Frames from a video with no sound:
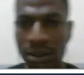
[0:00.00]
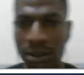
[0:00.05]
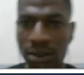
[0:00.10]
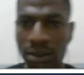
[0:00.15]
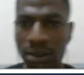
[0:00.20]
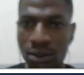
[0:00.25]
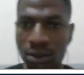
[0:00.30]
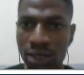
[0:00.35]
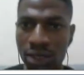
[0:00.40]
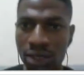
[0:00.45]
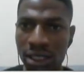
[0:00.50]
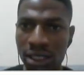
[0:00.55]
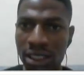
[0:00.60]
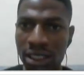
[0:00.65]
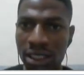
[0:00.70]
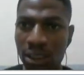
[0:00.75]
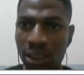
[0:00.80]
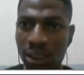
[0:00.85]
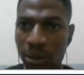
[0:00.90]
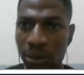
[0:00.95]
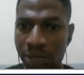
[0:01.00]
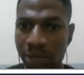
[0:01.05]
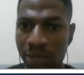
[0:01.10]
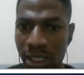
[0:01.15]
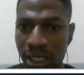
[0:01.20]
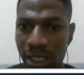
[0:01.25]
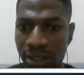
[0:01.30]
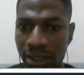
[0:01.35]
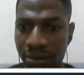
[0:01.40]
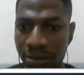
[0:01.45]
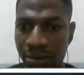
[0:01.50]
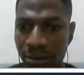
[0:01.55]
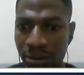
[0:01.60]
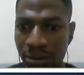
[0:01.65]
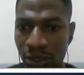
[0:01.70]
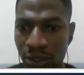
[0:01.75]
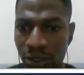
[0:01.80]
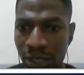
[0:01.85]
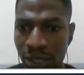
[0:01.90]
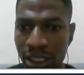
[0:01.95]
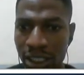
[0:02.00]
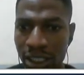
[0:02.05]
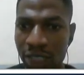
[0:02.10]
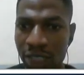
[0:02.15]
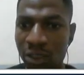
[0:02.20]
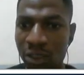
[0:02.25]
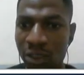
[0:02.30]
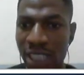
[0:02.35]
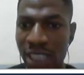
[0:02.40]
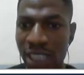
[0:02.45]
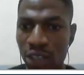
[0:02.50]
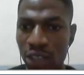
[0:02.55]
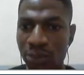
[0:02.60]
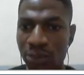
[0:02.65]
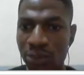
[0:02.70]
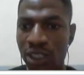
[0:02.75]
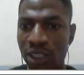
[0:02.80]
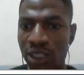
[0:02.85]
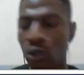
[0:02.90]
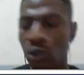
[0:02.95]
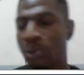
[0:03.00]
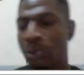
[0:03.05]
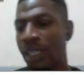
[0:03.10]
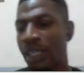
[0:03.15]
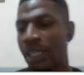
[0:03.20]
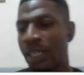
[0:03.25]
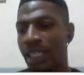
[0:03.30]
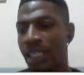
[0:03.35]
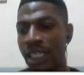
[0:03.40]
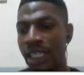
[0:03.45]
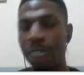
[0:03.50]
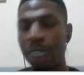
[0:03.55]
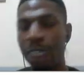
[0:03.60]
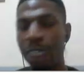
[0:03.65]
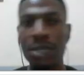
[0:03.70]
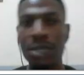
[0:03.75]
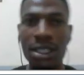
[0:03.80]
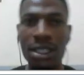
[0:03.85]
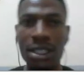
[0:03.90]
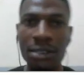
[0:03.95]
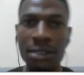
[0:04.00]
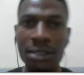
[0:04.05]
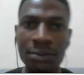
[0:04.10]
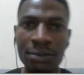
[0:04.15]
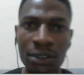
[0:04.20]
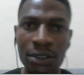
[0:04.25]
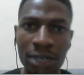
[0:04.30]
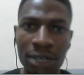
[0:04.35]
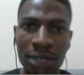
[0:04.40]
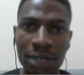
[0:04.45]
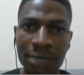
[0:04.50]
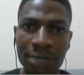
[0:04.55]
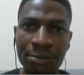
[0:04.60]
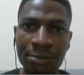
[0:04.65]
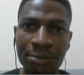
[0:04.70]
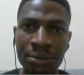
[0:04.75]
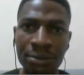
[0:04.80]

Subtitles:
So you see, it's a website, right? If we sign up for this website, they get paid, right?